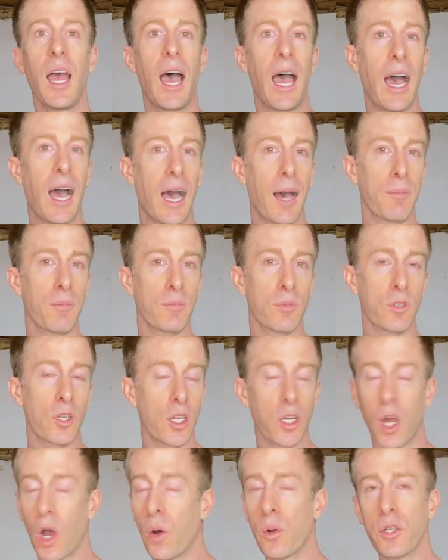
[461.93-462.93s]
Um,
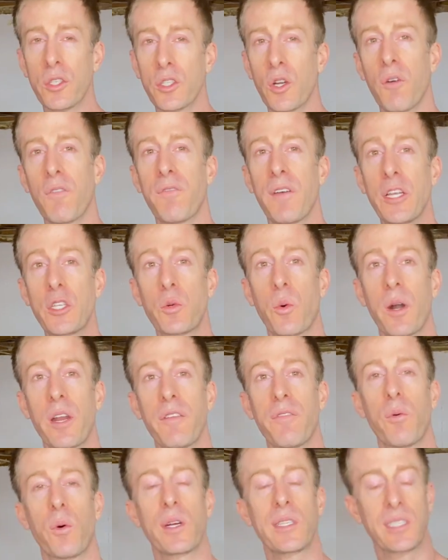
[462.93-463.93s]
code is nofate
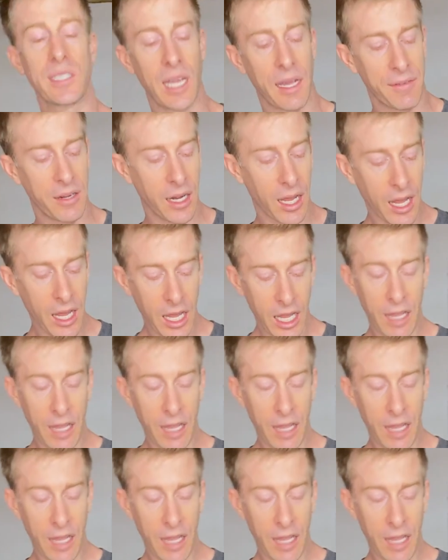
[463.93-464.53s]
24 7.